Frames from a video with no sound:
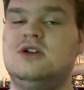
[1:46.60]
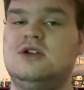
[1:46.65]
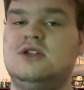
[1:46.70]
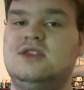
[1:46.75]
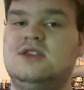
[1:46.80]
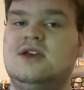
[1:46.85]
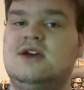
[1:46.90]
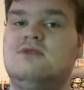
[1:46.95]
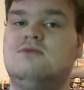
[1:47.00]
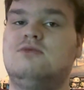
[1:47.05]

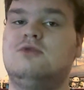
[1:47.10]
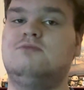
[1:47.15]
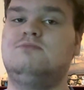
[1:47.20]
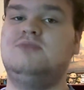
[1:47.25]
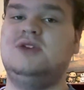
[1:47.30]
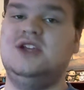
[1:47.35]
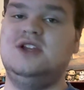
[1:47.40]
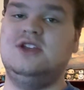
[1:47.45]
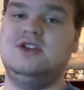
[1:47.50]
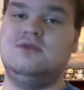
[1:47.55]
that
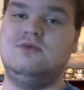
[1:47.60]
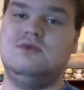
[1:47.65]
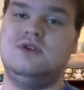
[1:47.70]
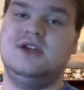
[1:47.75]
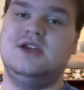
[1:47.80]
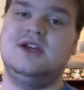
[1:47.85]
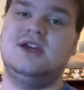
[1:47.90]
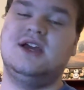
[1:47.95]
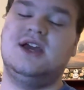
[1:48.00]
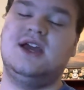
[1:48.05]

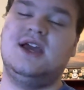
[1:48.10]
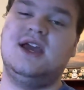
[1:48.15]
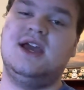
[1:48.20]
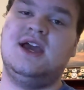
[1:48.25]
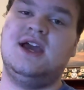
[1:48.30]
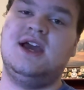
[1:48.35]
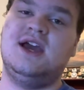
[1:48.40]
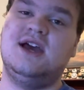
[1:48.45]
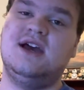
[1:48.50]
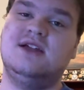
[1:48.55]
repeatedly
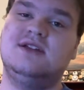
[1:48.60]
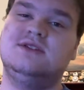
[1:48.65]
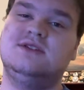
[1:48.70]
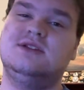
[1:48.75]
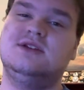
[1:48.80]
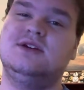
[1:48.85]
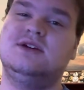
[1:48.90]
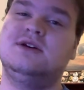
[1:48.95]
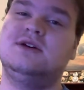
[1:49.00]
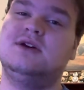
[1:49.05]

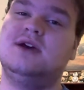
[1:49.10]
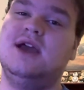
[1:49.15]
and